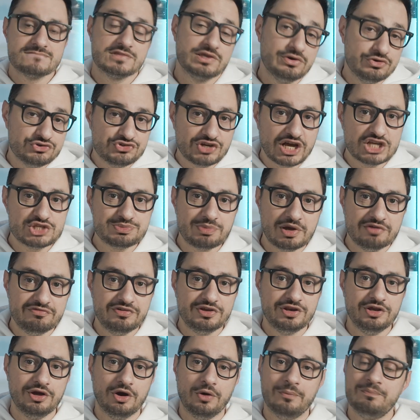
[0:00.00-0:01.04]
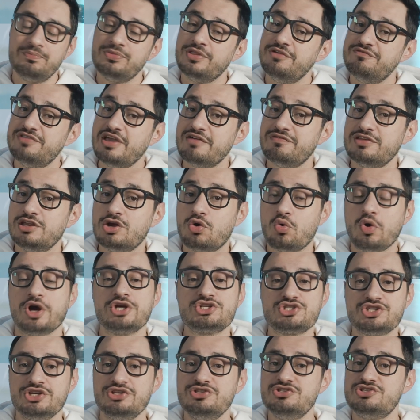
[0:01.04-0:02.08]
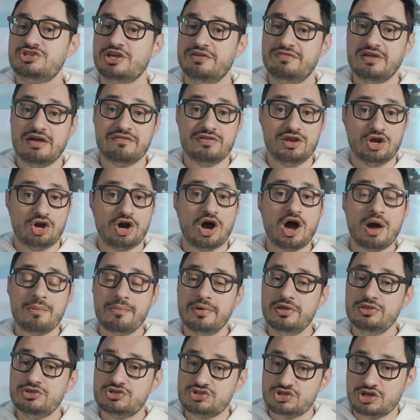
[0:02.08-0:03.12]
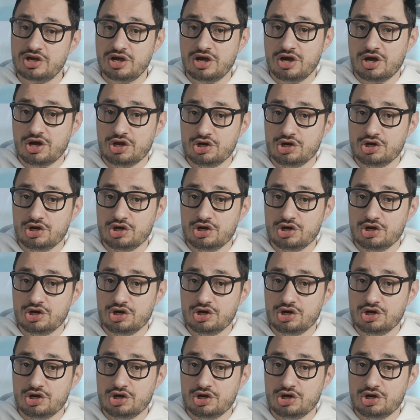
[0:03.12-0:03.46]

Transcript: So that's my video. If you have any questions, if you have any comments,